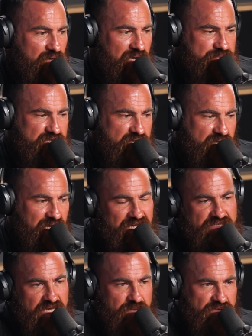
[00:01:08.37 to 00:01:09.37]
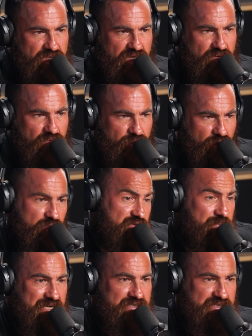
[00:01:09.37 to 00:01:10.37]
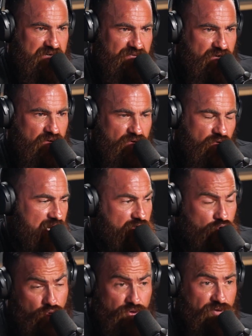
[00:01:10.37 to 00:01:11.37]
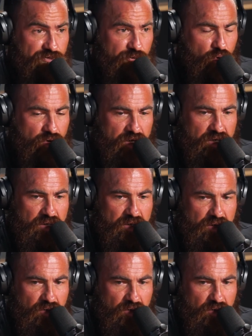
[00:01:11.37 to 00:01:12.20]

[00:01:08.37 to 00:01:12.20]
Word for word: up to the last camper trailer that we bought was about 70 or grand couldn't afford it